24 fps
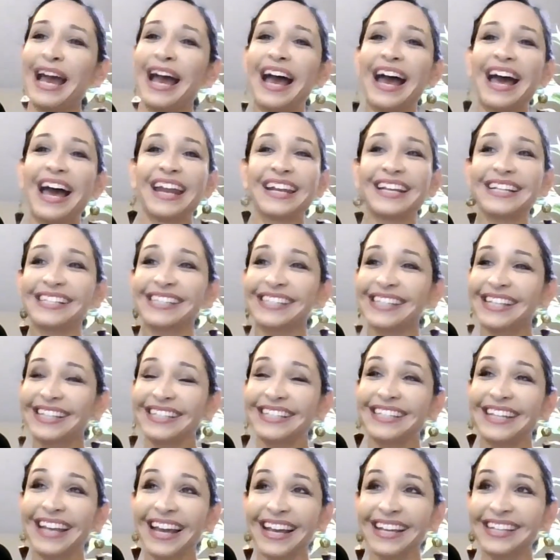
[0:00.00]
And I said,
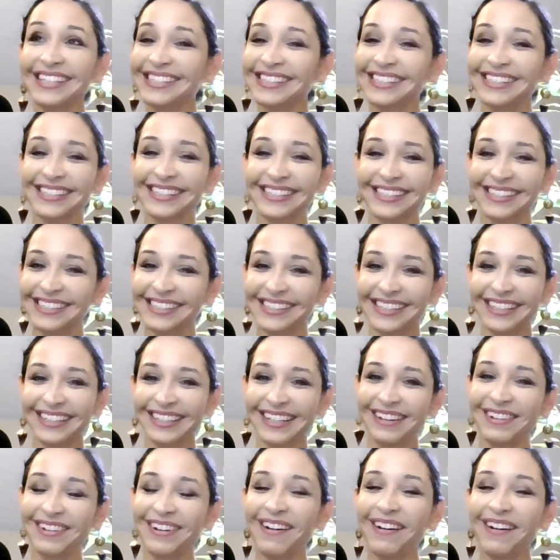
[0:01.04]
yes. I said,
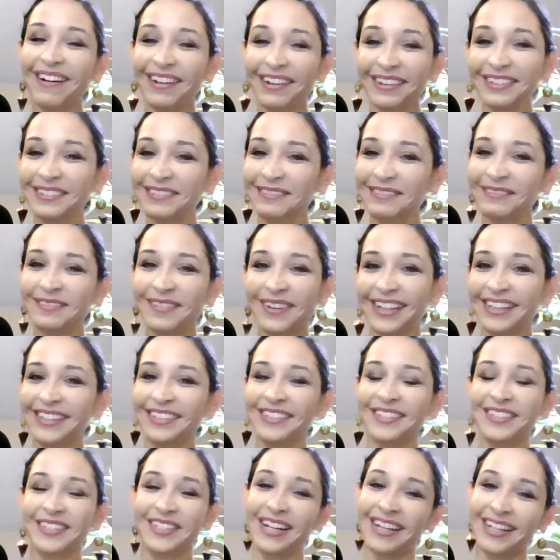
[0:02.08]
I'll call you
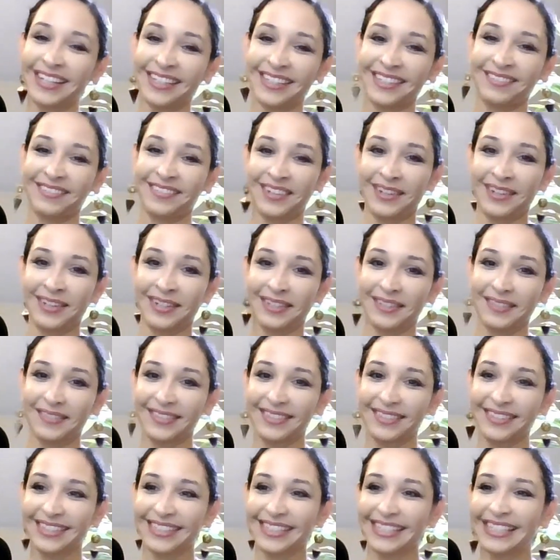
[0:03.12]
Father God Ra.
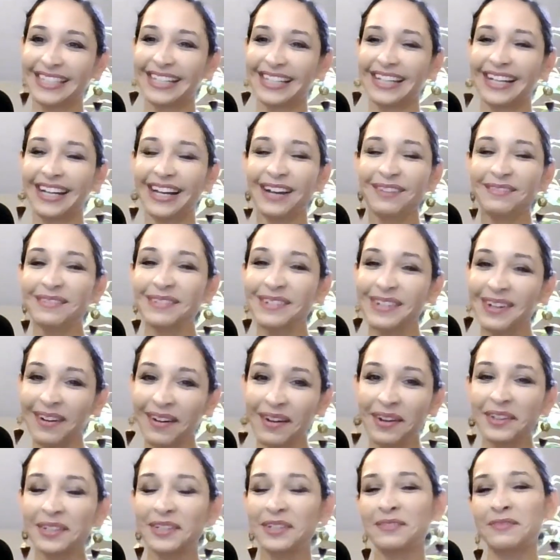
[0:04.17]
I will call
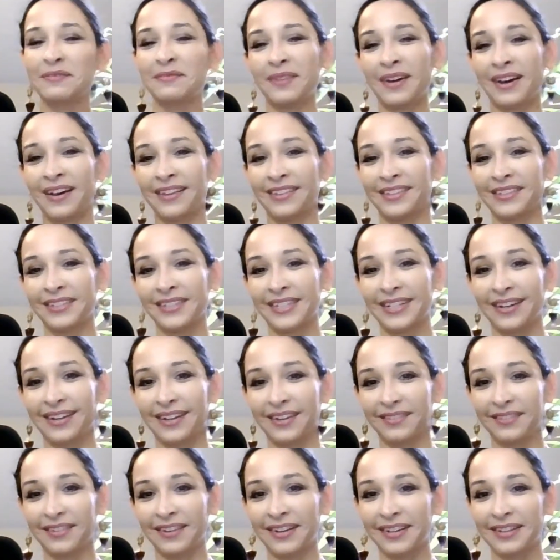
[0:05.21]
you Father God
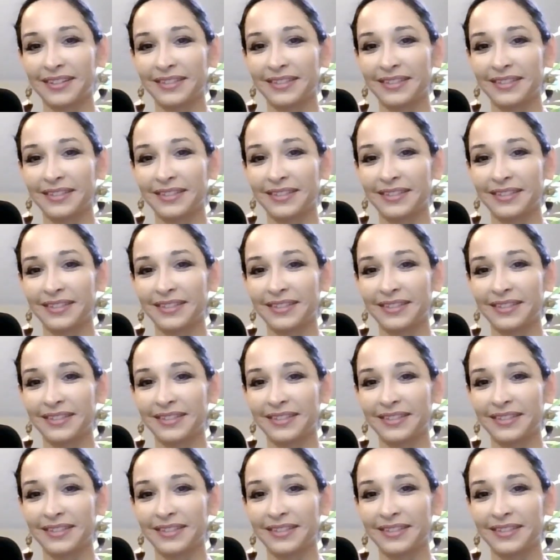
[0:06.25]
Ra.